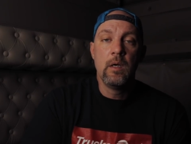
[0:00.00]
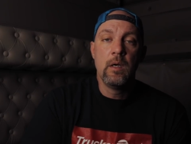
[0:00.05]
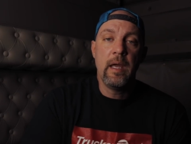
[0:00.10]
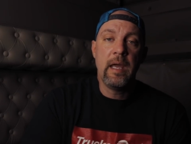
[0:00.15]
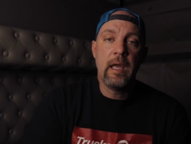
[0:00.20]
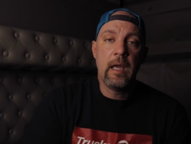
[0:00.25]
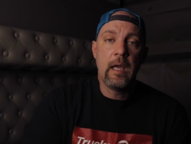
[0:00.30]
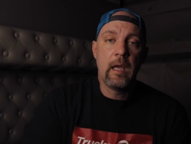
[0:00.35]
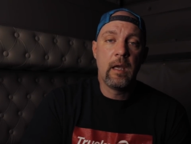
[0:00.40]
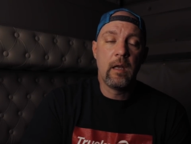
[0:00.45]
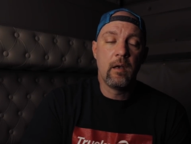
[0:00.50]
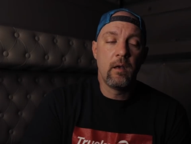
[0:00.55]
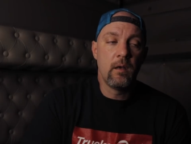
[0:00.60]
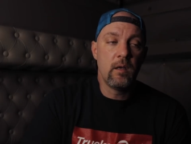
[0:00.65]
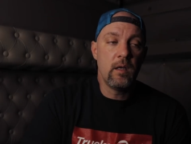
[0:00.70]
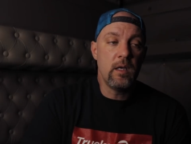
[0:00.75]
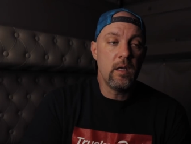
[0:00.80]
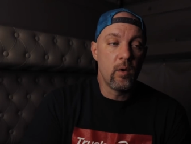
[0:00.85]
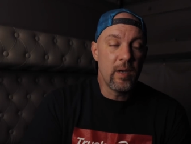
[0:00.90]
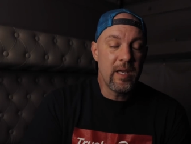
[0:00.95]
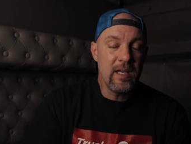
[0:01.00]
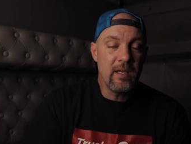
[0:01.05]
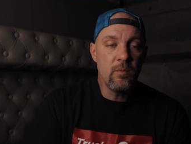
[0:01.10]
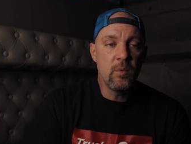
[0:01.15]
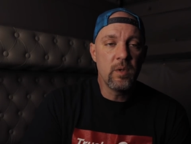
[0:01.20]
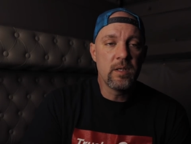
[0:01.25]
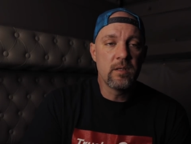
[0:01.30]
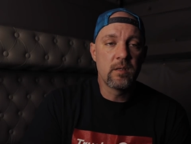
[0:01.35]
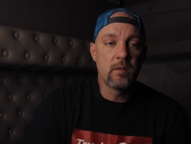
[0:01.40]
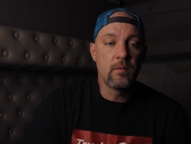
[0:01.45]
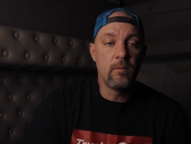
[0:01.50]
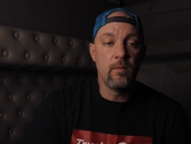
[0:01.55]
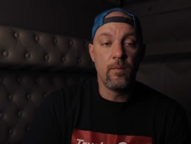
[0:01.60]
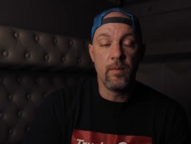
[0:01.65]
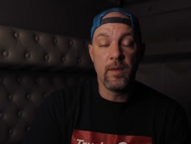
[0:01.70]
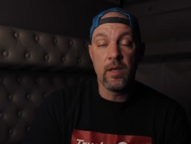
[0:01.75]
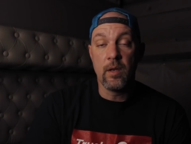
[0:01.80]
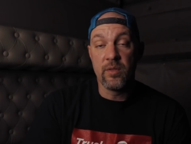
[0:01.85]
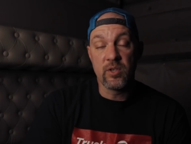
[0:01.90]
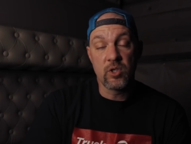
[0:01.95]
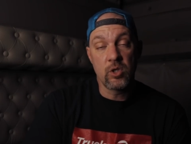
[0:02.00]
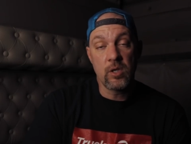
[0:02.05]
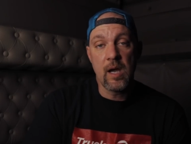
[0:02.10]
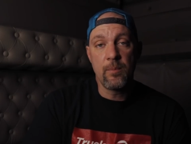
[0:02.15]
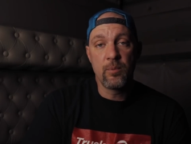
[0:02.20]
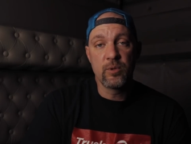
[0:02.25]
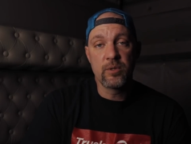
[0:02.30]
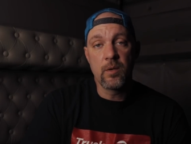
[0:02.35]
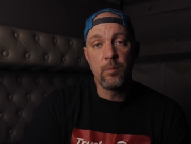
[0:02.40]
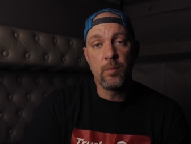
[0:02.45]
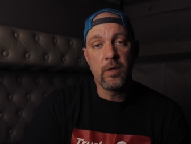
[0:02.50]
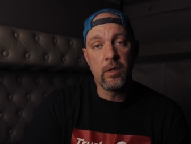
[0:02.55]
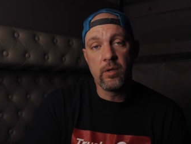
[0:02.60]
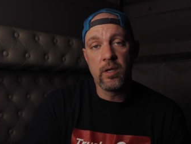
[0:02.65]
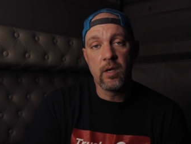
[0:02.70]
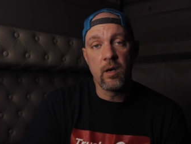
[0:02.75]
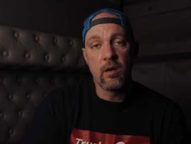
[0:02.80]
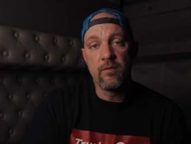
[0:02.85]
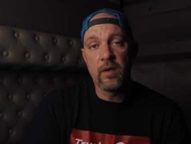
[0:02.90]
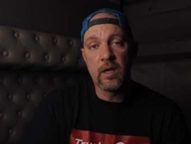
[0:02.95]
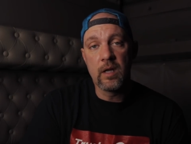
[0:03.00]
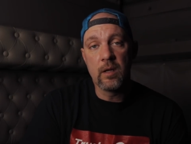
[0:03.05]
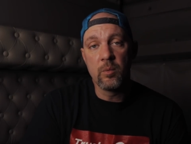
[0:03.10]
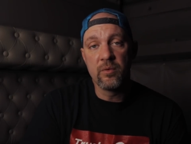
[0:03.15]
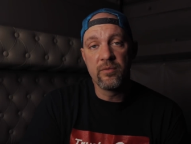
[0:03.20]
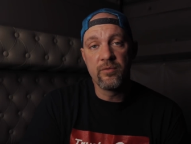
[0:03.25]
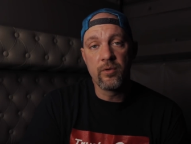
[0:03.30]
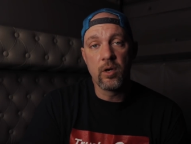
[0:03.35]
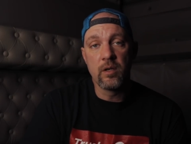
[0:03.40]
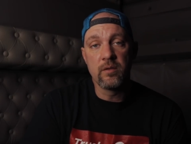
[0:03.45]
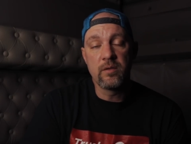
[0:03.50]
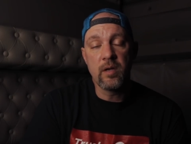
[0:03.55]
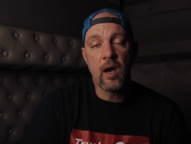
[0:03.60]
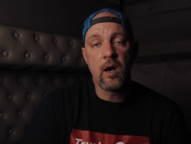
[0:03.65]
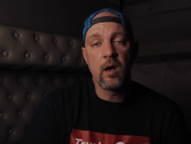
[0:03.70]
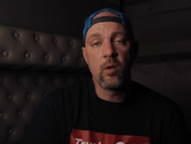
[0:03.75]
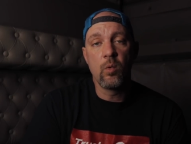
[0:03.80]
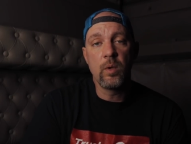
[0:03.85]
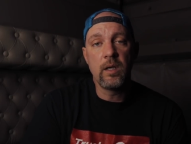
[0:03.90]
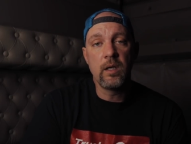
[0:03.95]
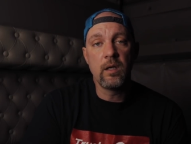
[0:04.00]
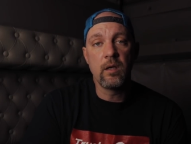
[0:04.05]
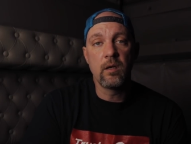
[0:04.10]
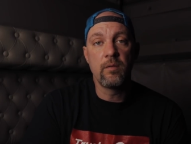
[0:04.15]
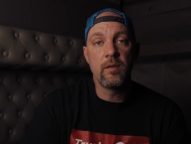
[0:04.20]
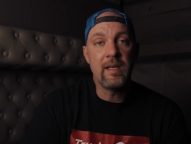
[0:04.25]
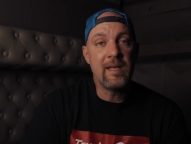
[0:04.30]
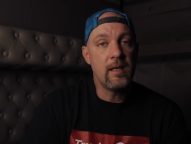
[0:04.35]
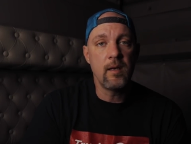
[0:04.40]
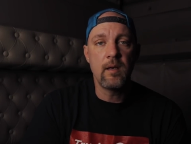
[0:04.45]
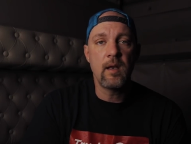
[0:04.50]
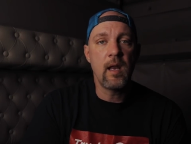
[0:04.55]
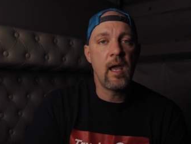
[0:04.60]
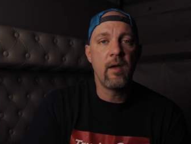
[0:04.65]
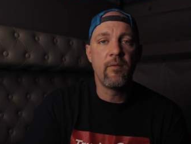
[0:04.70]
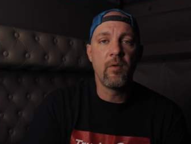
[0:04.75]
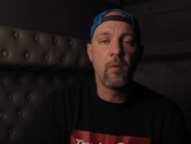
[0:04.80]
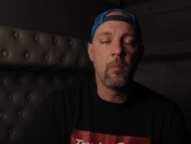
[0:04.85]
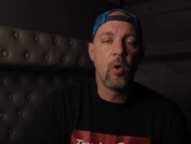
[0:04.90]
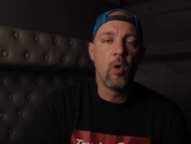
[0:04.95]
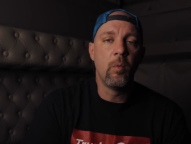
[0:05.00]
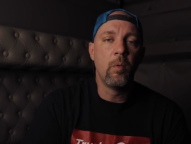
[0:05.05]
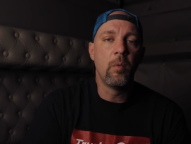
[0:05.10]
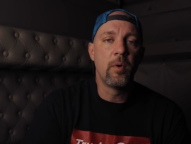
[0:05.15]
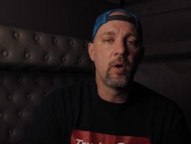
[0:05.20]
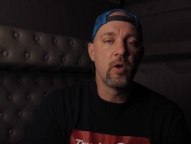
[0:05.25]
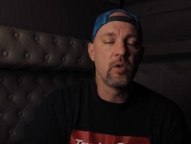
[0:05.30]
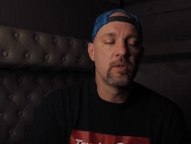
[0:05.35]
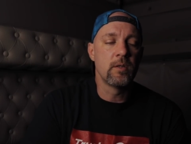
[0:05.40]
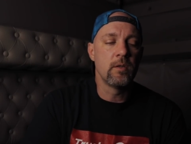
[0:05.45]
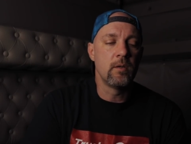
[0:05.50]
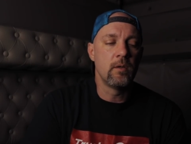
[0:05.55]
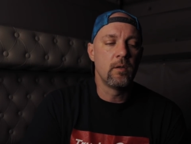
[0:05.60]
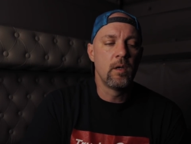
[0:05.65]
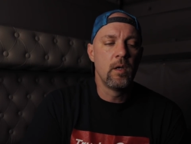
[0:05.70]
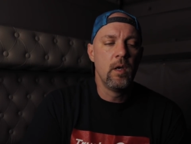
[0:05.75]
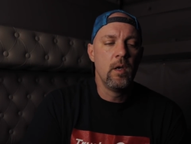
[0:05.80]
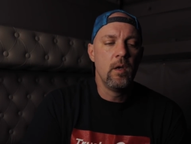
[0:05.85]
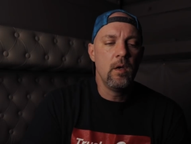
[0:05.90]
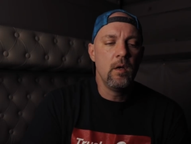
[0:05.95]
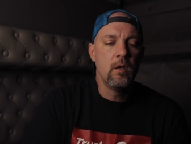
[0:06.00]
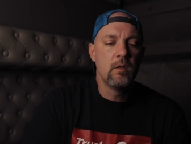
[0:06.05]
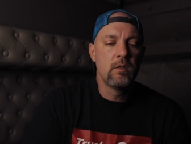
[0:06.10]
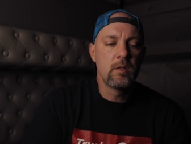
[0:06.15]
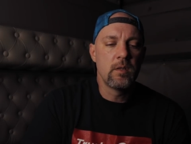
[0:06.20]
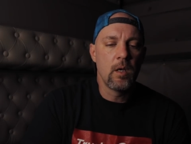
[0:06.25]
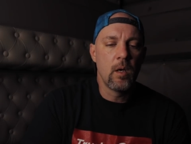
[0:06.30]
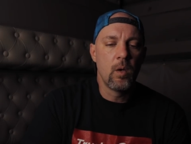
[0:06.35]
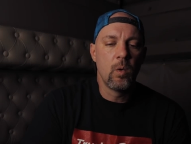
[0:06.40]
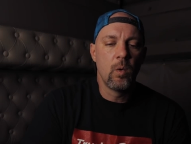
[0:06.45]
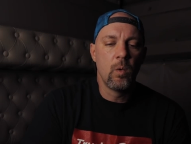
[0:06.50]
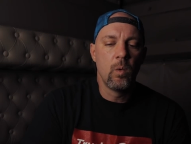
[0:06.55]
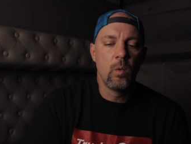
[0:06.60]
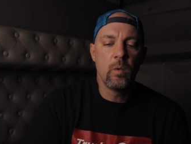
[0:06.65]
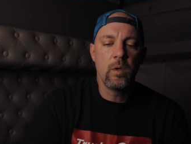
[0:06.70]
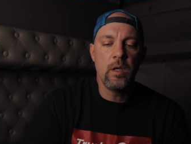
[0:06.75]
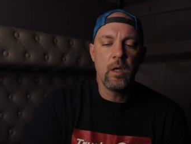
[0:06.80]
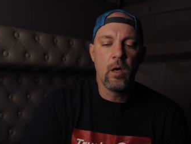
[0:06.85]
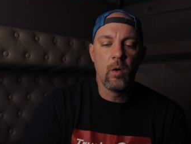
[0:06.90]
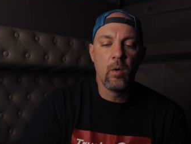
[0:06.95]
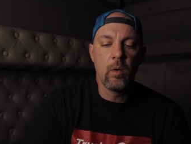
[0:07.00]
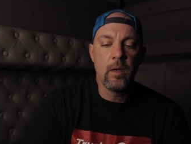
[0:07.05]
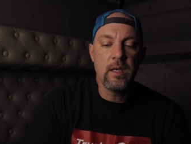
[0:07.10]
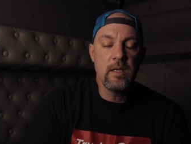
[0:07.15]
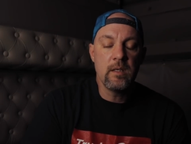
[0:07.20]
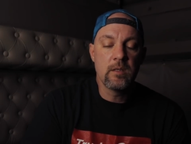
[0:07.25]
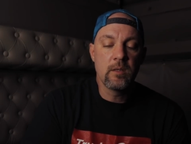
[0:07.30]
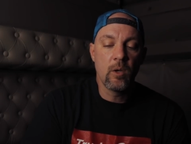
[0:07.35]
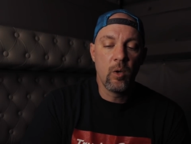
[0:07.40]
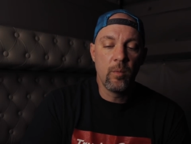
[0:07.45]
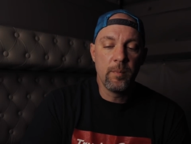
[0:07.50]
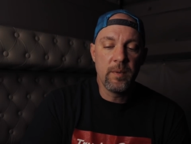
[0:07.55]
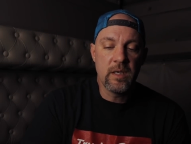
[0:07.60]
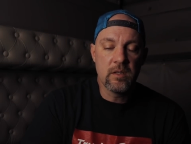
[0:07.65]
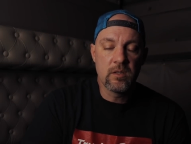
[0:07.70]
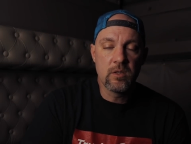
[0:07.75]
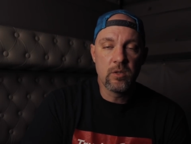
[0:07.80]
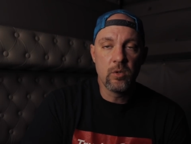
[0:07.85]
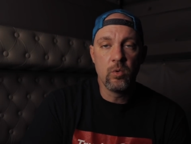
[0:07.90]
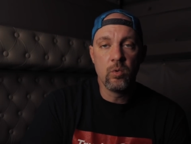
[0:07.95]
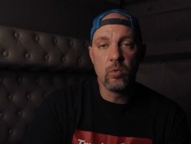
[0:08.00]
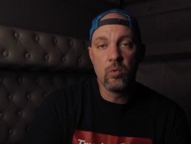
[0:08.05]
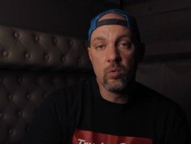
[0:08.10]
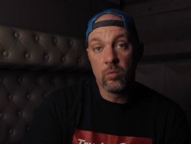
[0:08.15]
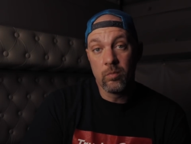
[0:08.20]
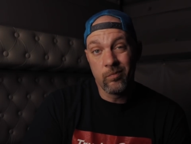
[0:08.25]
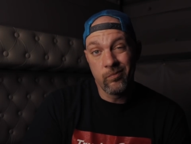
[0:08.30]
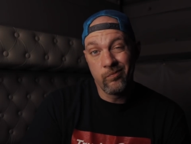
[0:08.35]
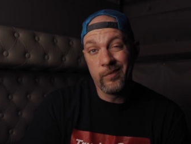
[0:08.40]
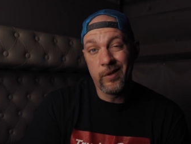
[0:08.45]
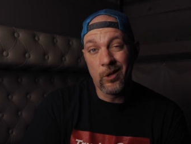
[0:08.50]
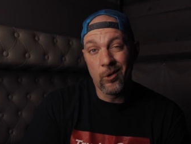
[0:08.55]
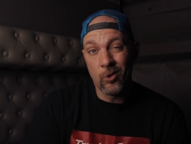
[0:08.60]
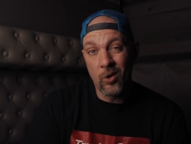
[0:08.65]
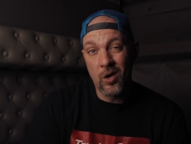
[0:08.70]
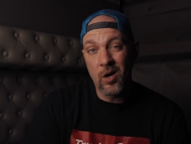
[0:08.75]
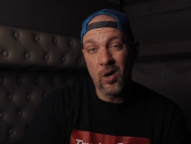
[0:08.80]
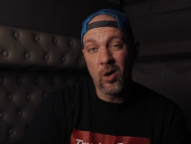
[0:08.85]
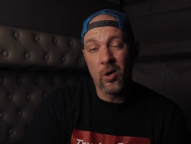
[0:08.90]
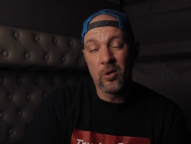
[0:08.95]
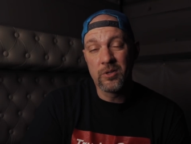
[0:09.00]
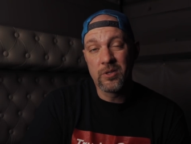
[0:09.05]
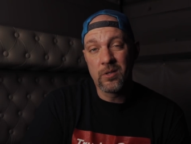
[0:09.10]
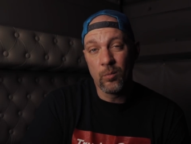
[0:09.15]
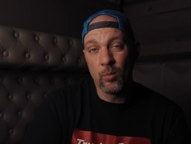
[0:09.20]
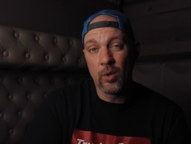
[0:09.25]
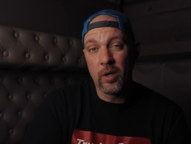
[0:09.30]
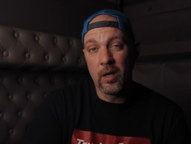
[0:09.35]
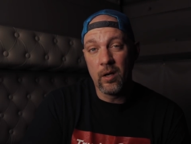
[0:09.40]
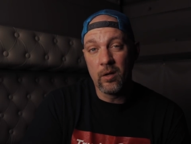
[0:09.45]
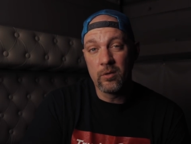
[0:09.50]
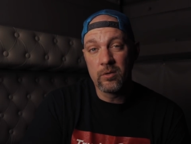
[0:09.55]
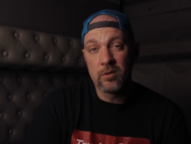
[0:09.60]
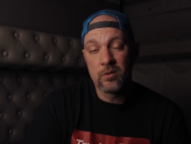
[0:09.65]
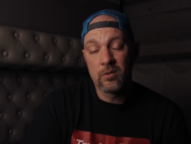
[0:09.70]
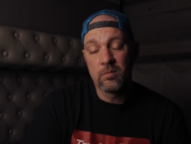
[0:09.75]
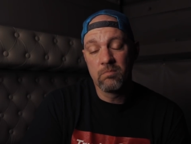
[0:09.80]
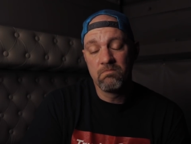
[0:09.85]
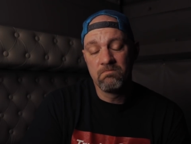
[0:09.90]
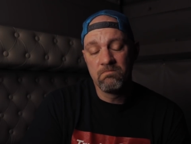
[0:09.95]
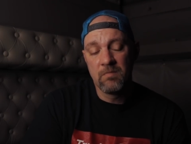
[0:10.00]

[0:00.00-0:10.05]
And, you know, he was you know, the shop was completely unavailable for an entire week. He didn't have a mobile person. So, you know, he told me to, you know, call someone else.